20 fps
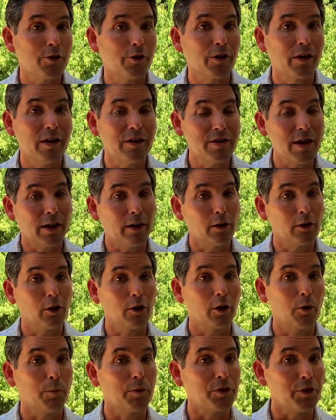they're going to take a
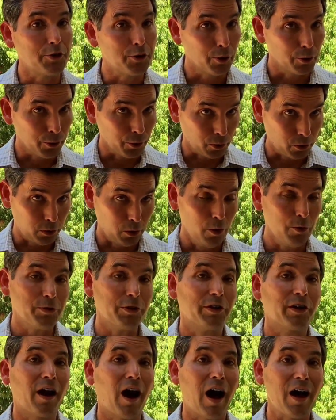look at what the total
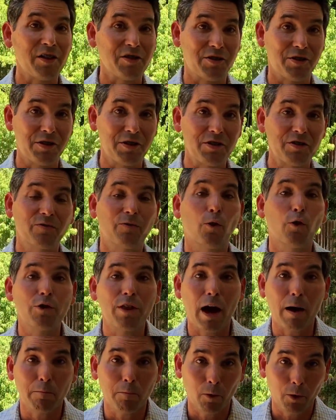closing cost is for
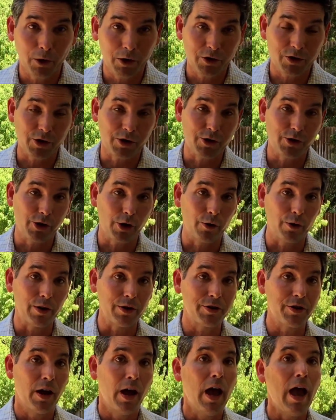that mortgage
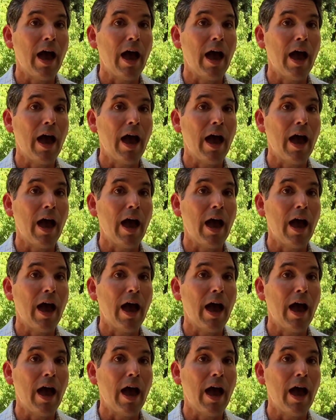insurance